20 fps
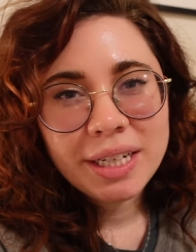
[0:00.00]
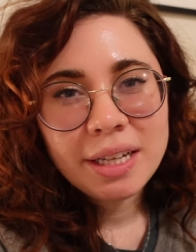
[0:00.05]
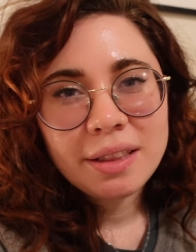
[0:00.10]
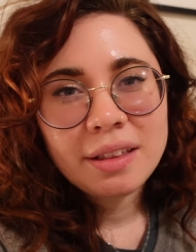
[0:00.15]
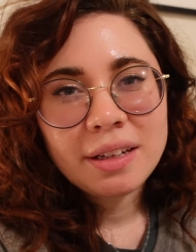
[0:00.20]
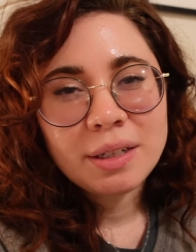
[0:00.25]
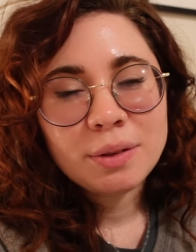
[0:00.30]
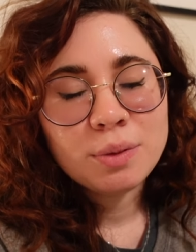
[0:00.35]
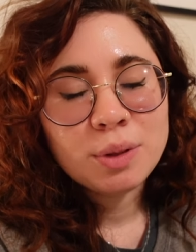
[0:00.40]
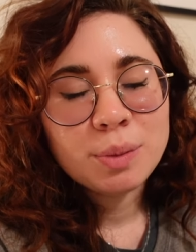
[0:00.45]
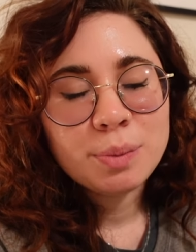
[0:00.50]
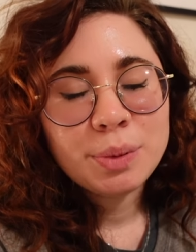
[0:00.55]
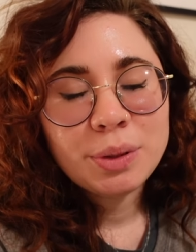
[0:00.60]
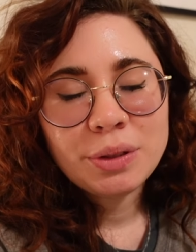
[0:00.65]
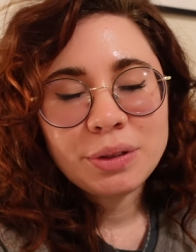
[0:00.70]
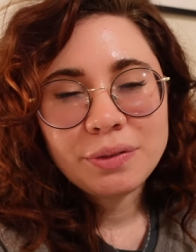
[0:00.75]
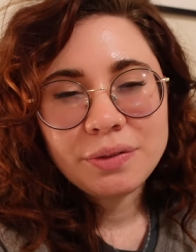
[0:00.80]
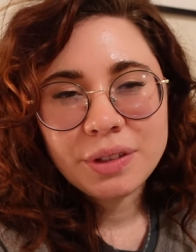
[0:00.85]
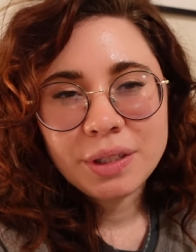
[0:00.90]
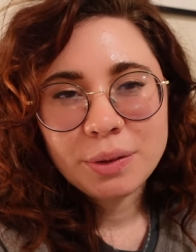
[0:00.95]
I thought it was
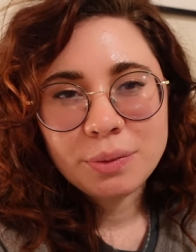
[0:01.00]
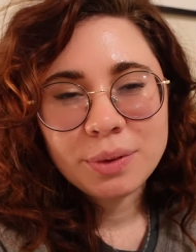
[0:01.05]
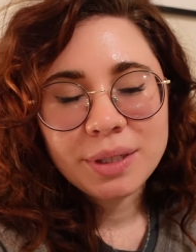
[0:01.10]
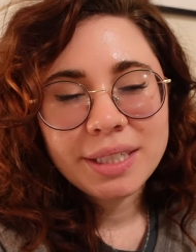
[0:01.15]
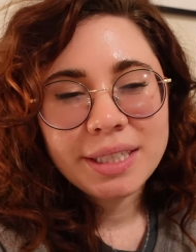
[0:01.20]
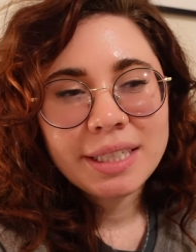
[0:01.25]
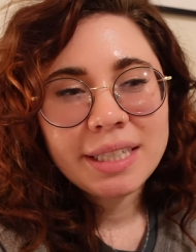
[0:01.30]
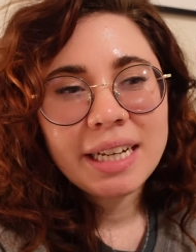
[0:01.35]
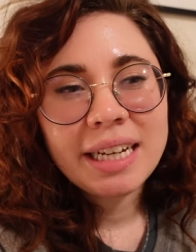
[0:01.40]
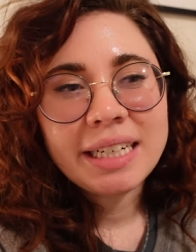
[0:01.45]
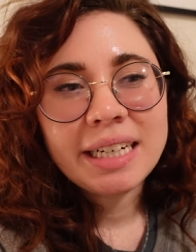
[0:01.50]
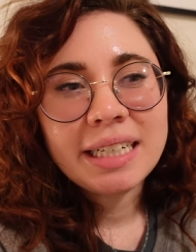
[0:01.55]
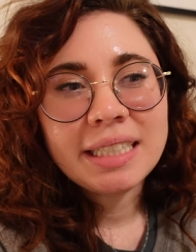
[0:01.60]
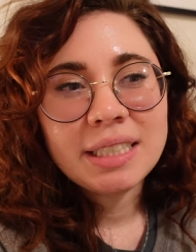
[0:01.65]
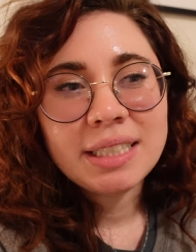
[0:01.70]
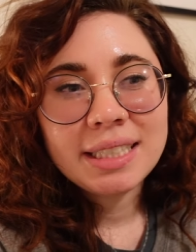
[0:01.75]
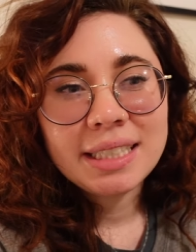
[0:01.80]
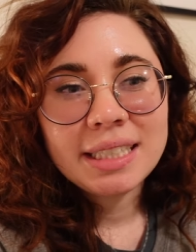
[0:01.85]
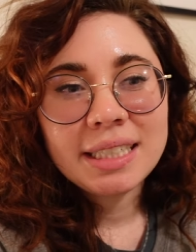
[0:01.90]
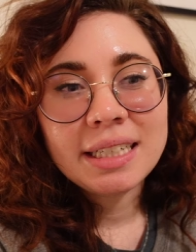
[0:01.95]
beautifully written and I
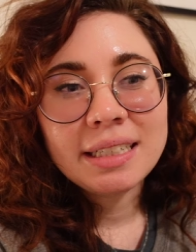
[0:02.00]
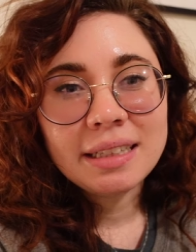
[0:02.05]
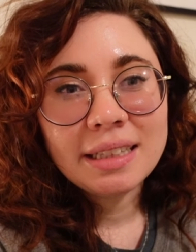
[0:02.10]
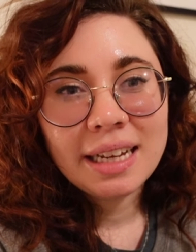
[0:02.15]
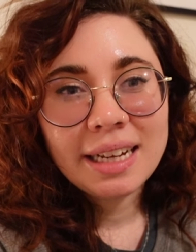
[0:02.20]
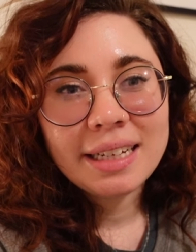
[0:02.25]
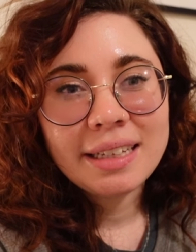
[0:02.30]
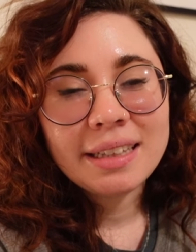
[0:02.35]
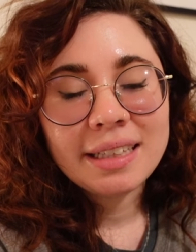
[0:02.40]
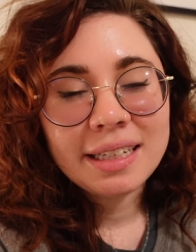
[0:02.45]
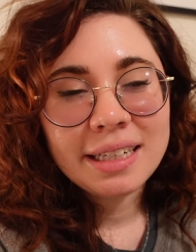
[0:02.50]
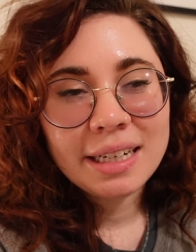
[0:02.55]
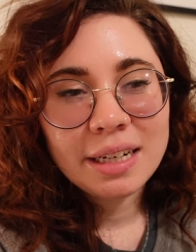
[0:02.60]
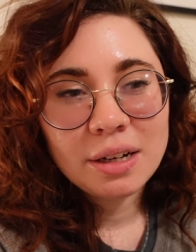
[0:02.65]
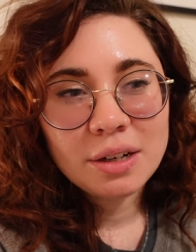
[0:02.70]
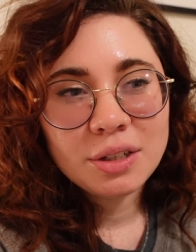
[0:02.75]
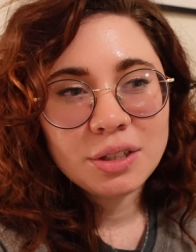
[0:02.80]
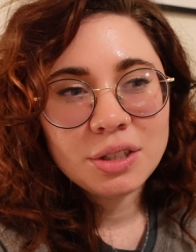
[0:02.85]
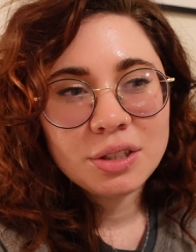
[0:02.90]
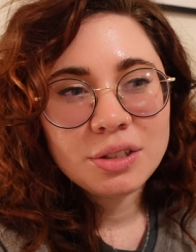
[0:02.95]
did like the
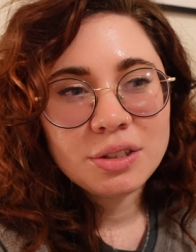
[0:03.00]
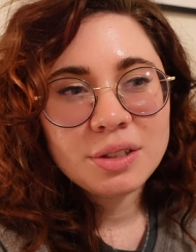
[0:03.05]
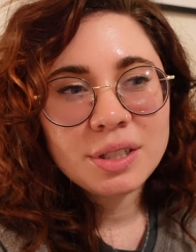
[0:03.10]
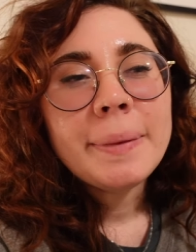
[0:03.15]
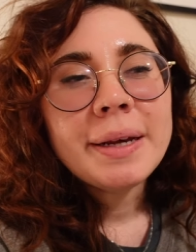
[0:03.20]
characters,